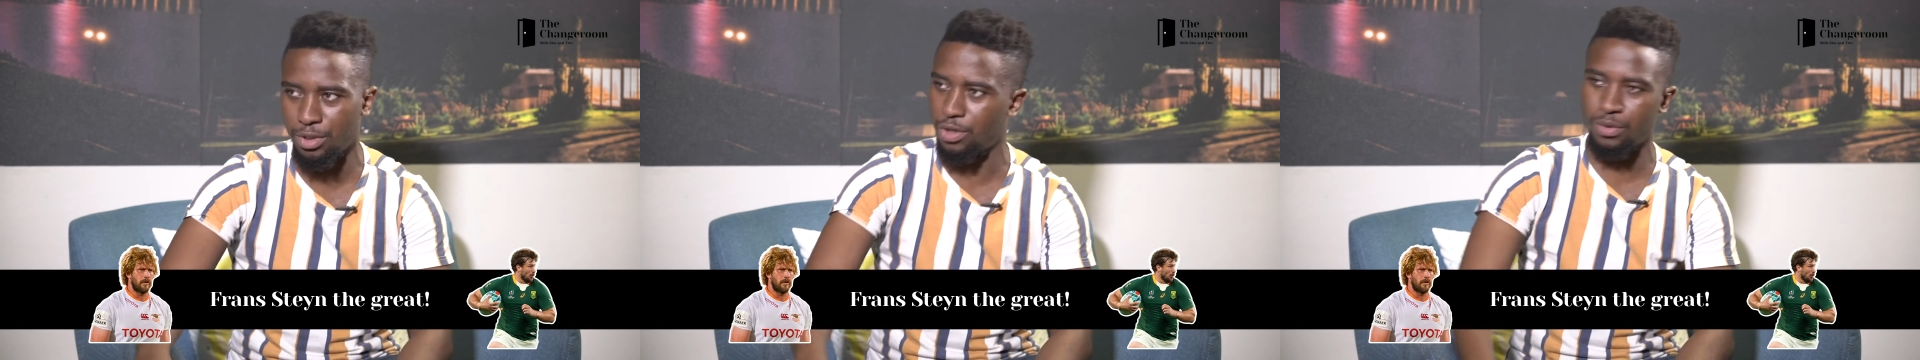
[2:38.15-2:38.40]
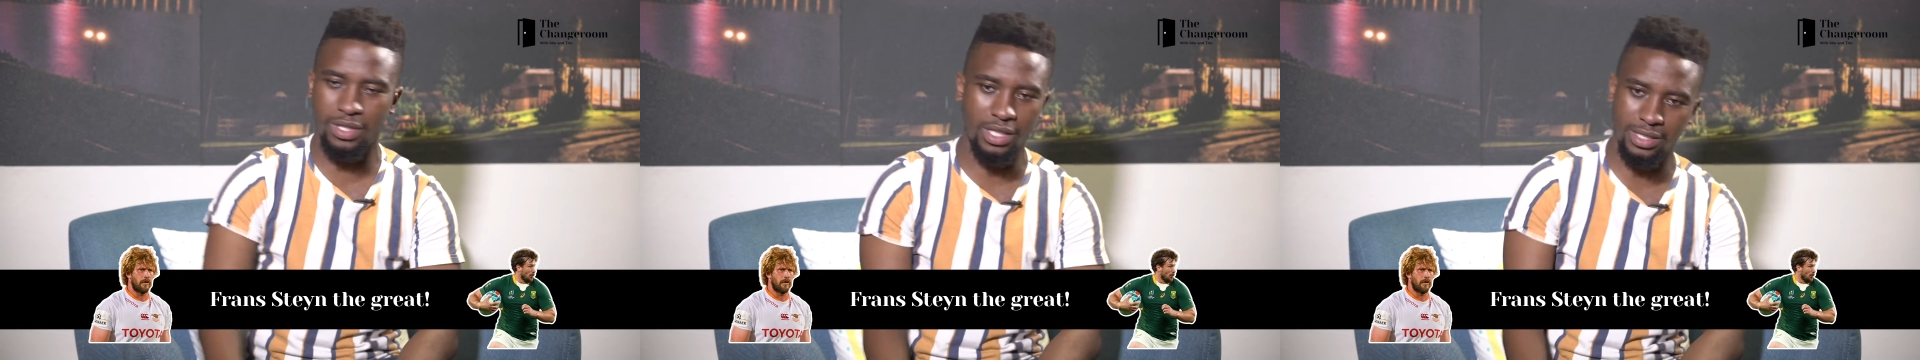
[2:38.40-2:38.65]

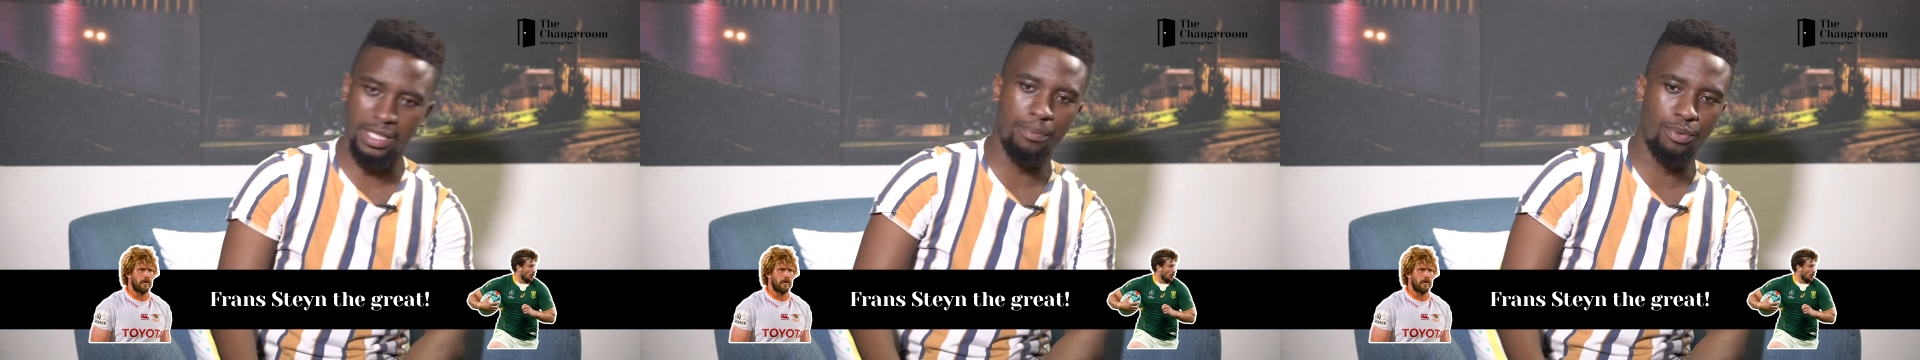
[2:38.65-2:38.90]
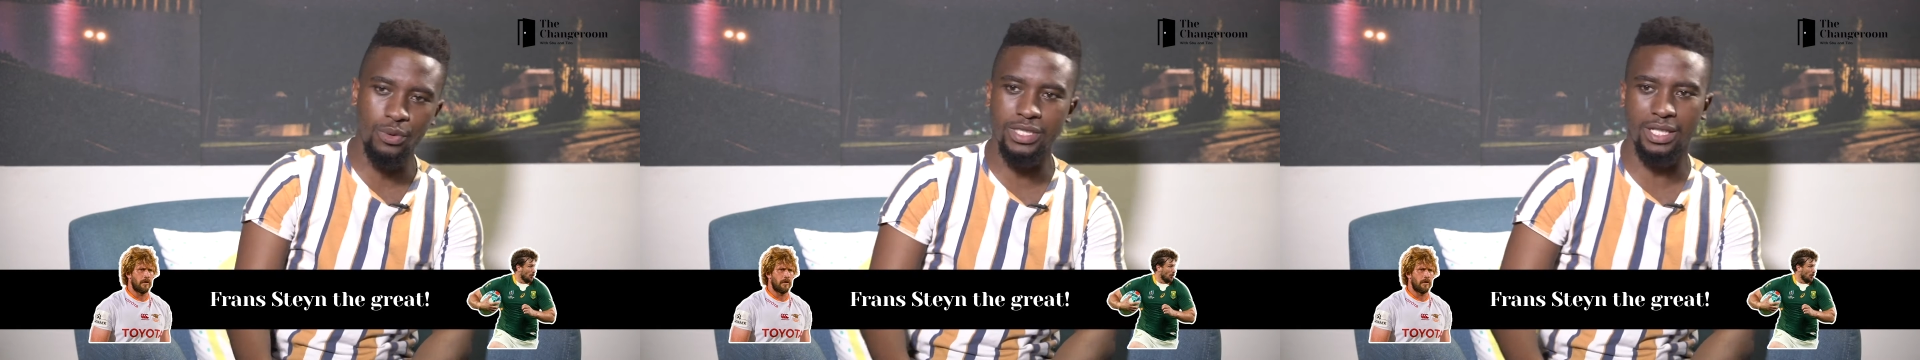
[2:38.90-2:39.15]
don't think he's
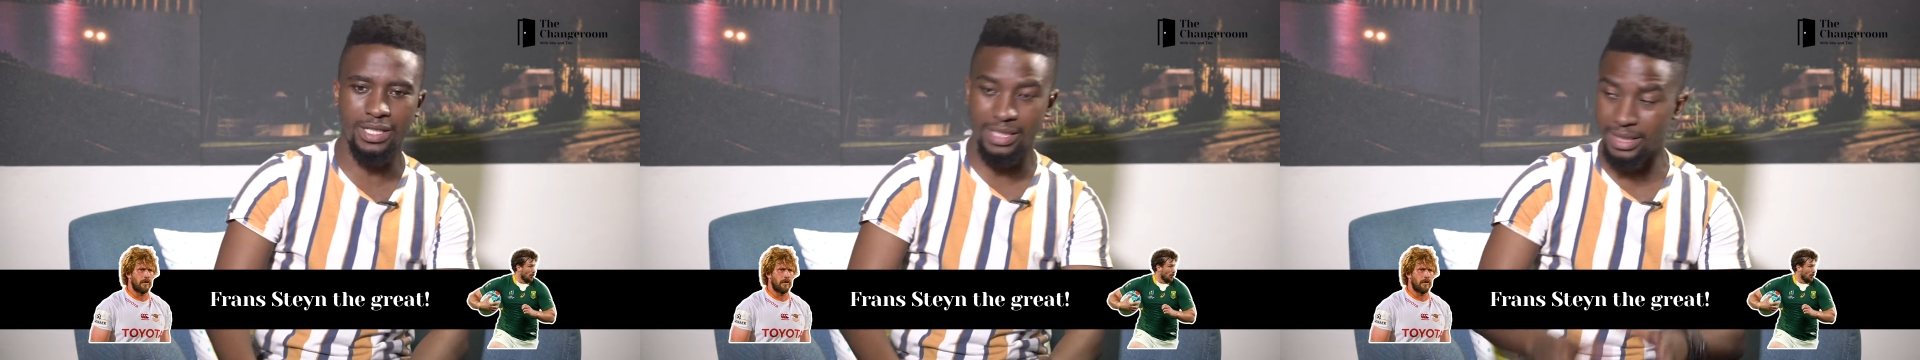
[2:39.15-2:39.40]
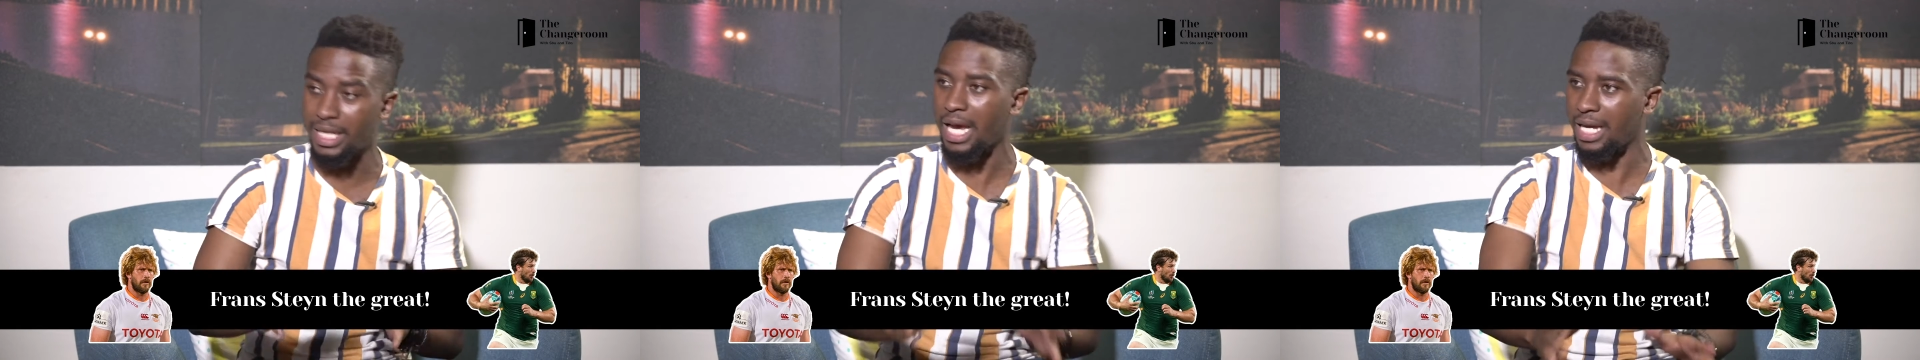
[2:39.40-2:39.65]
approaching.
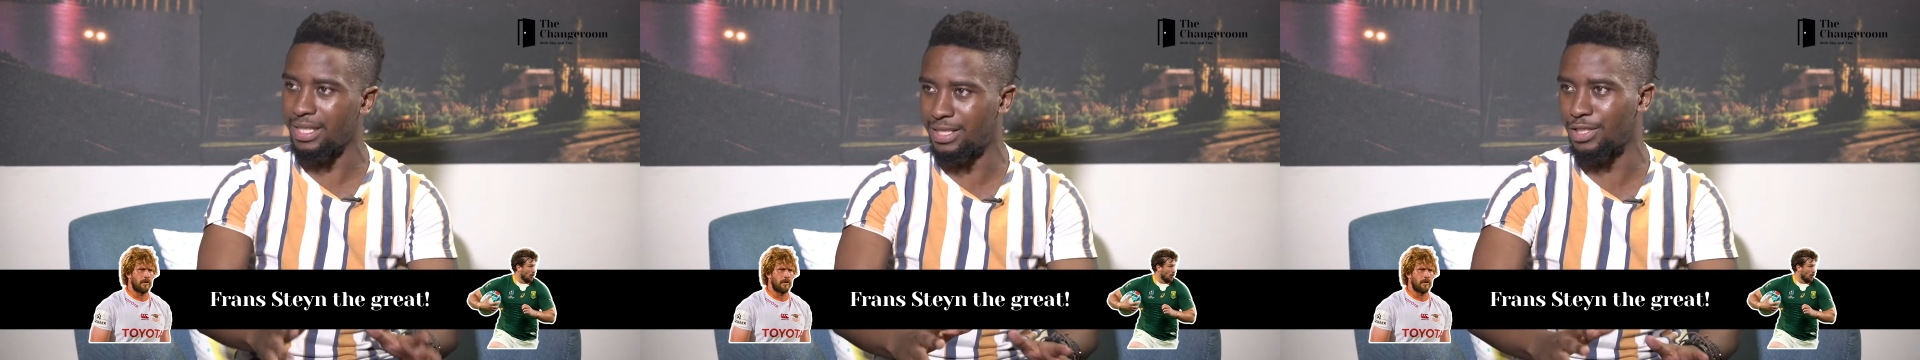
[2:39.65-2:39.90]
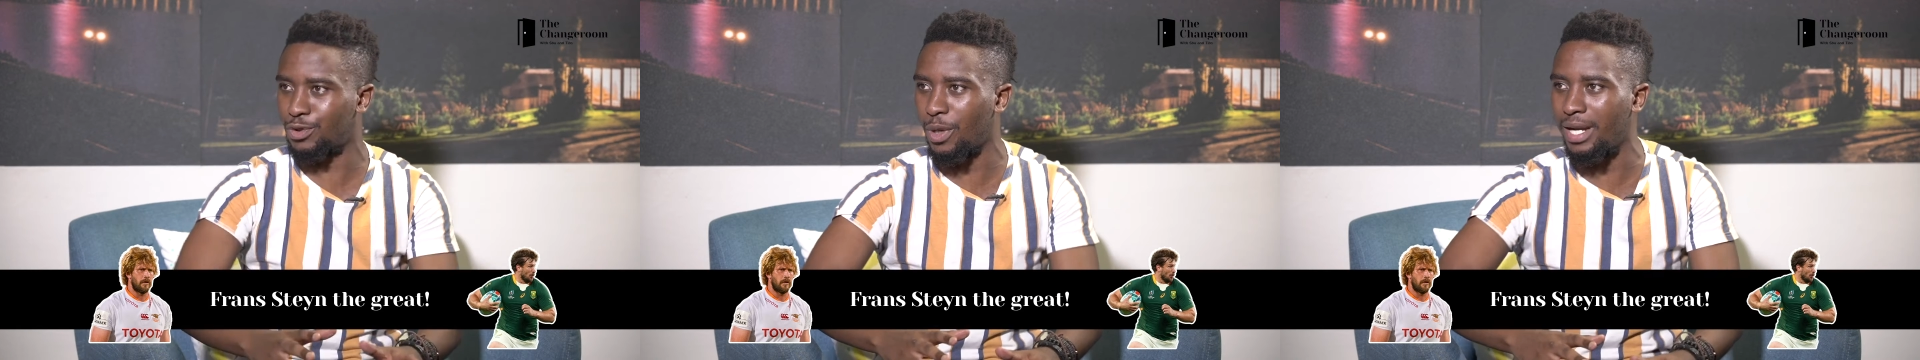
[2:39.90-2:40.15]
He's at
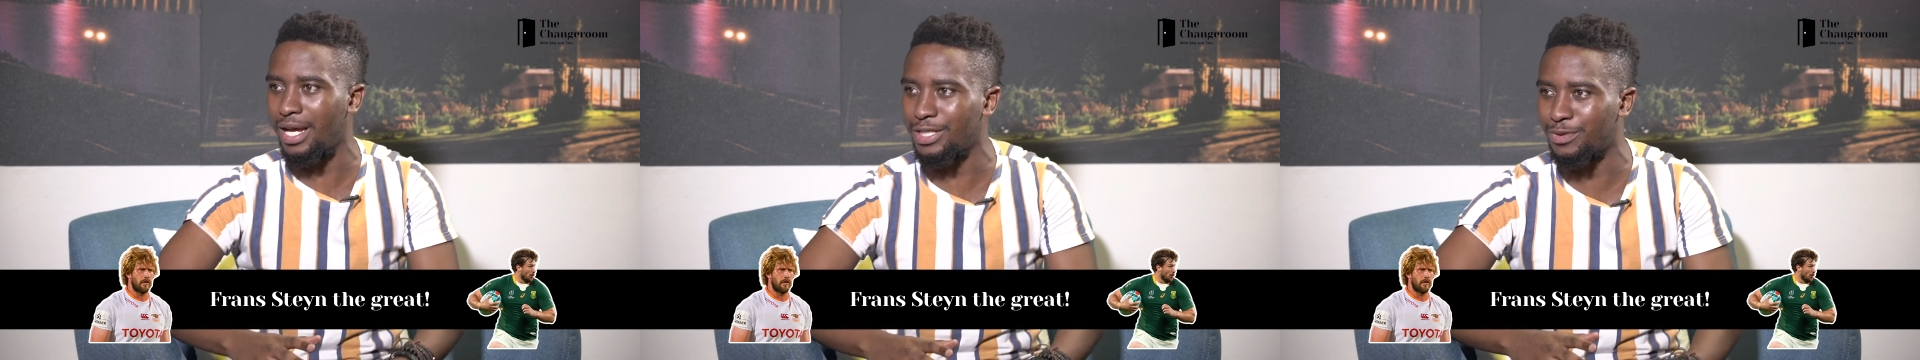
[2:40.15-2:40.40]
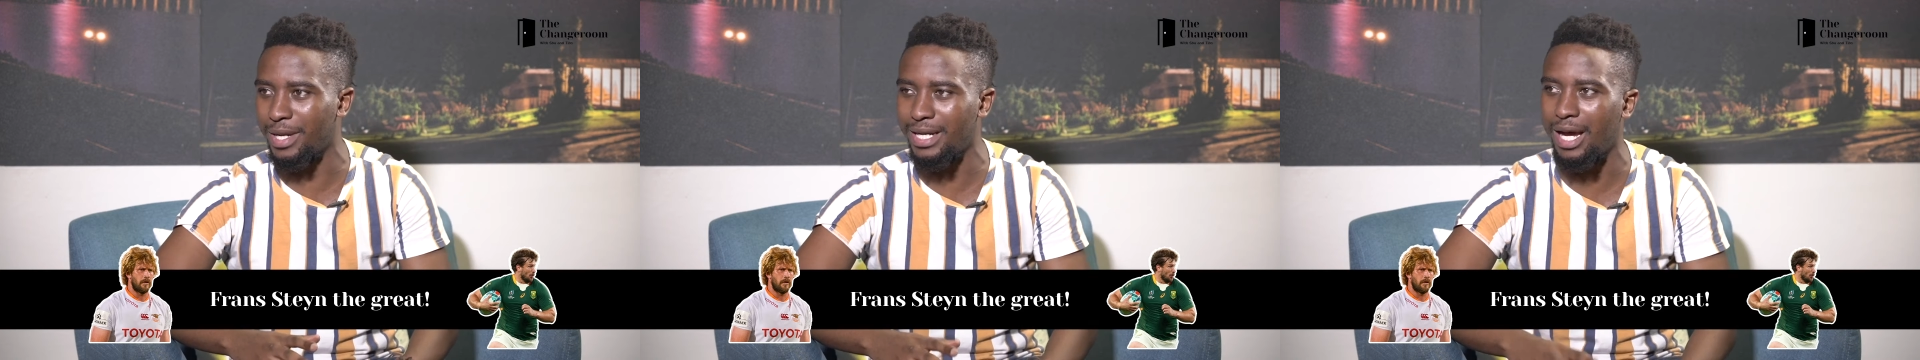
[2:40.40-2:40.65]
his
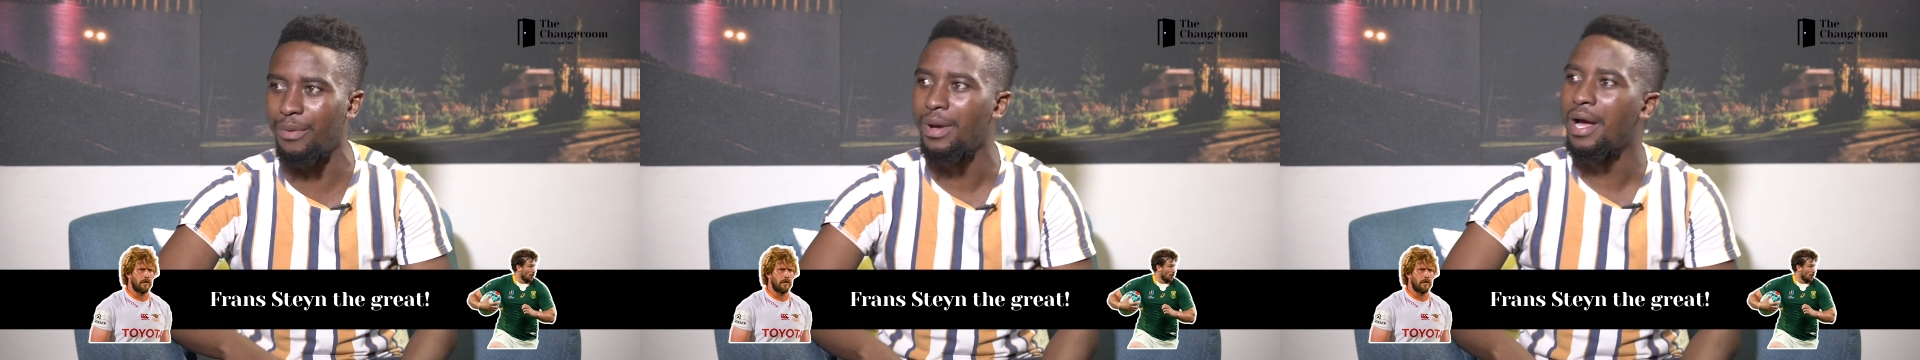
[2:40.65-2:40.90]
twilight right now.